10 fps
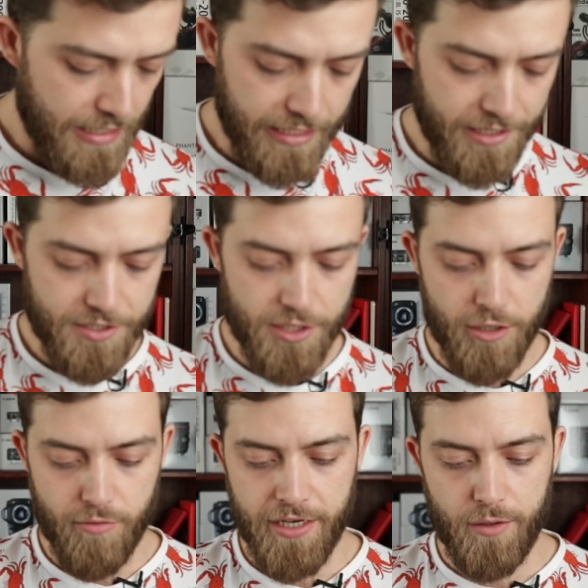let us
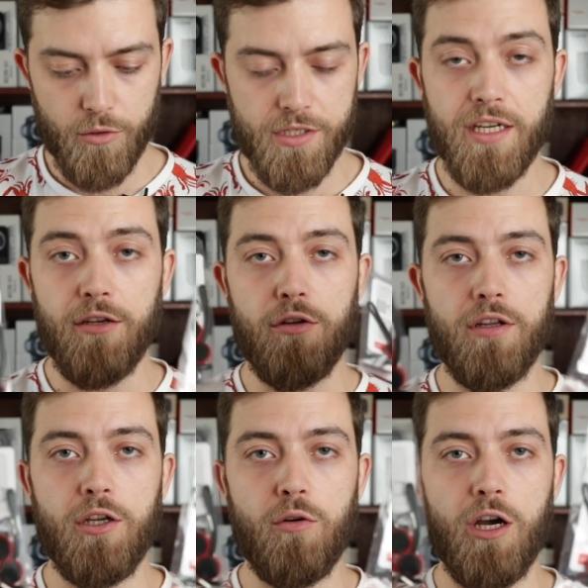know and we'll send you
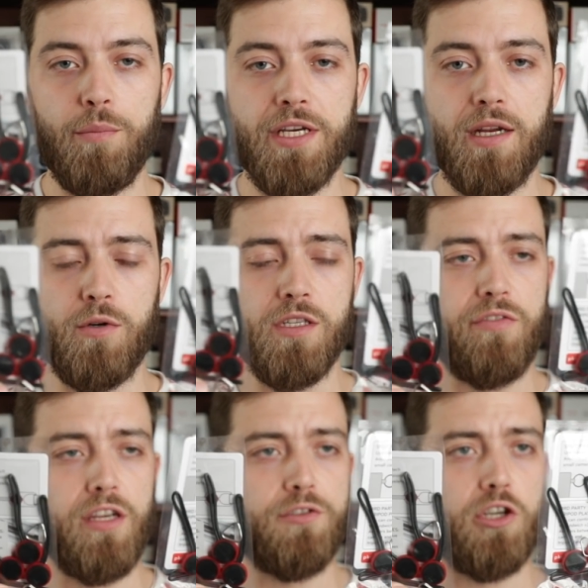the new updated ones
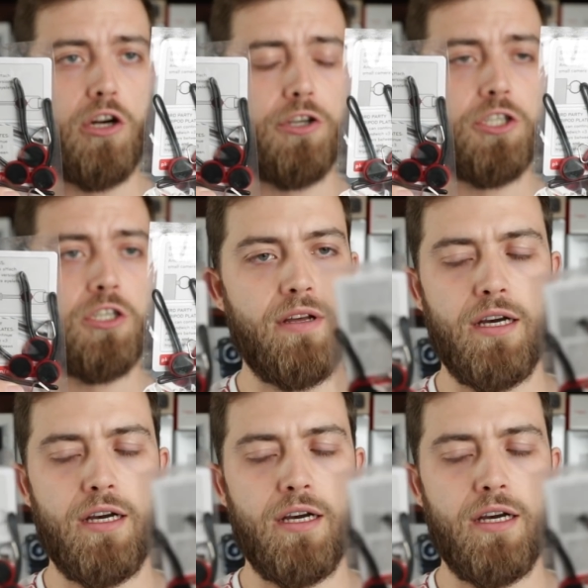free of charge.